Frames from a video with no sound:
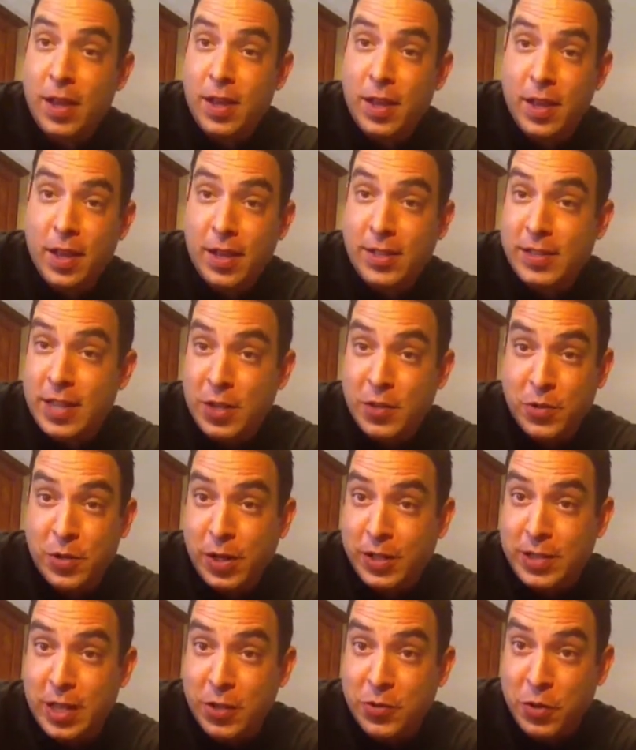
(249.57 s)

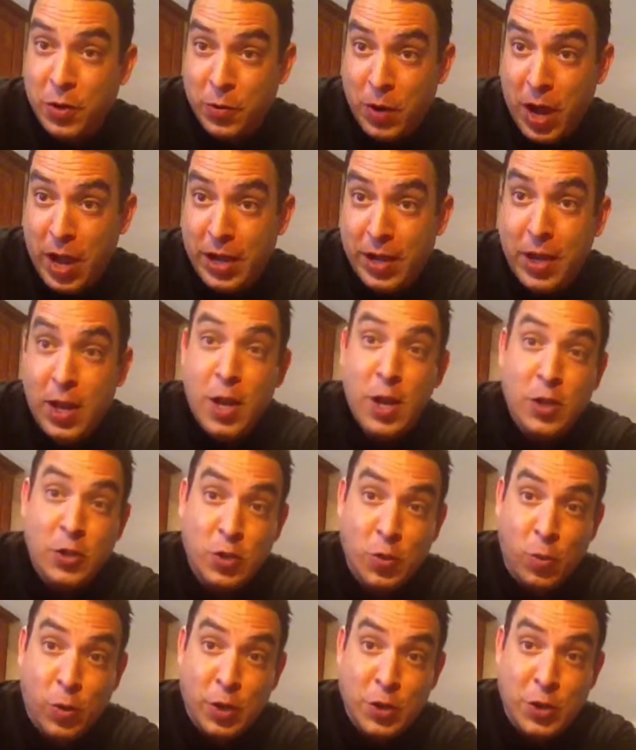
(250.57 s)
etc., right?
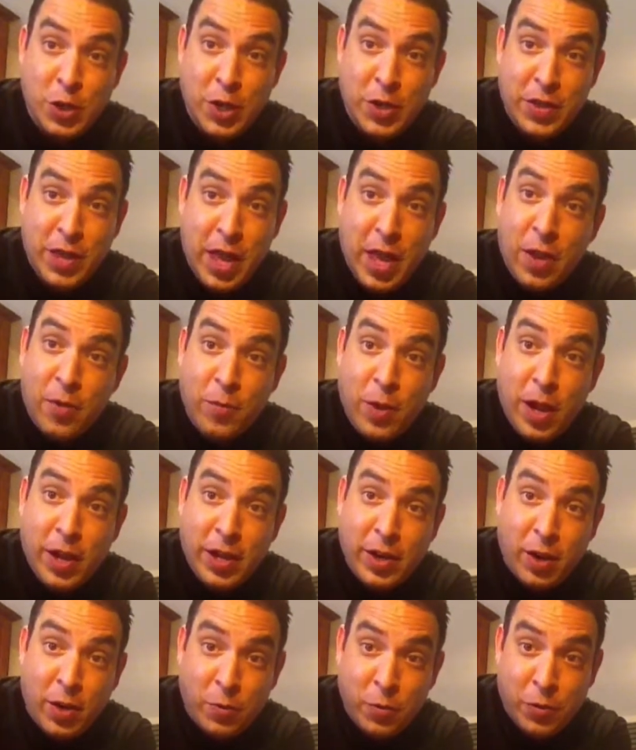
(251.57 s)
So we're going to show you that right
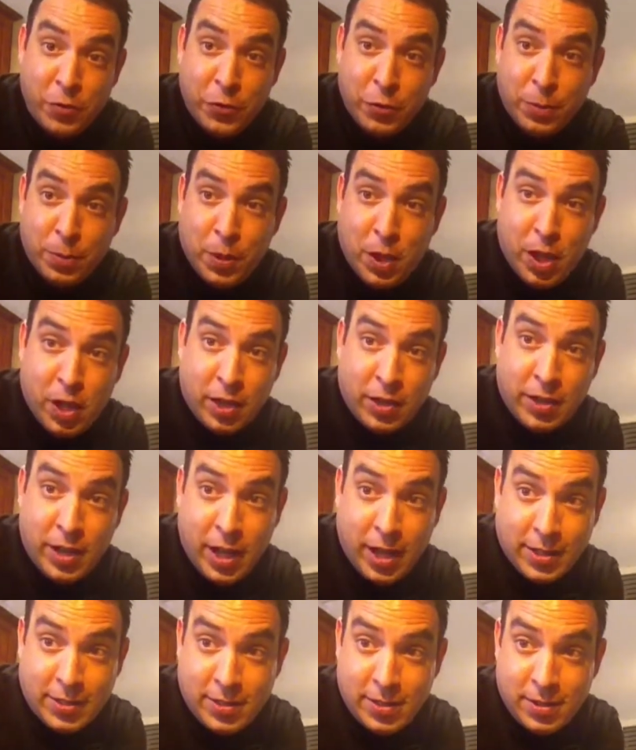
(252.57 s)
here on Real Food Blog.
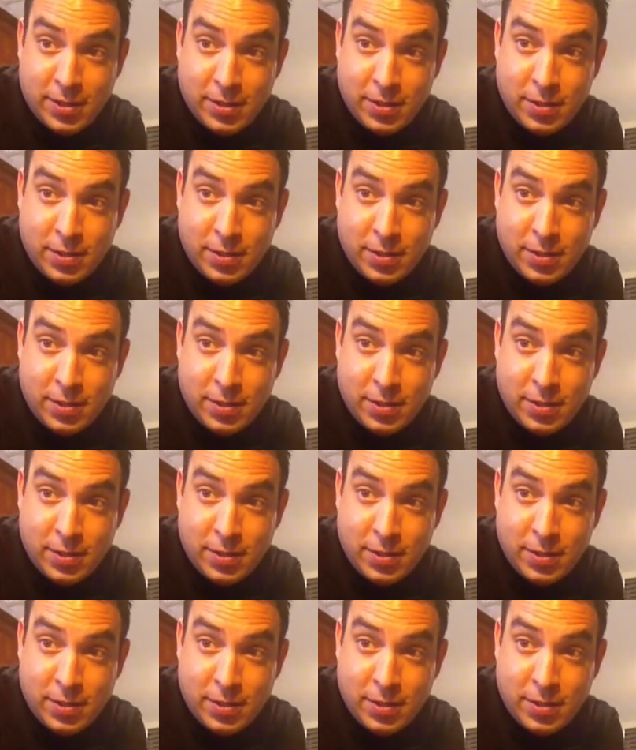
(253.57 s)
Next.